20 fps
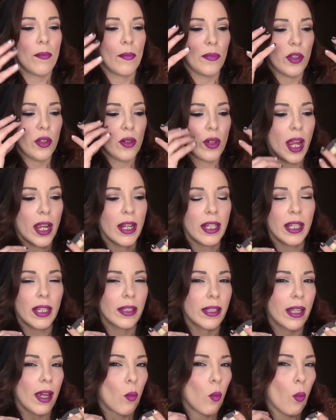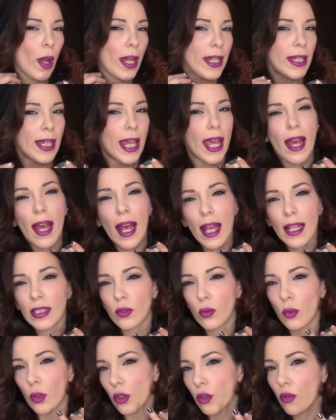You kind of get that white
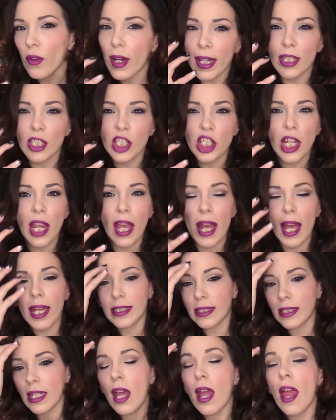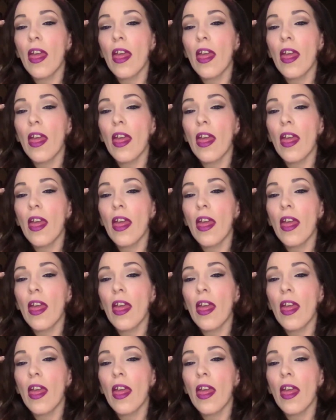cast or grayish cast.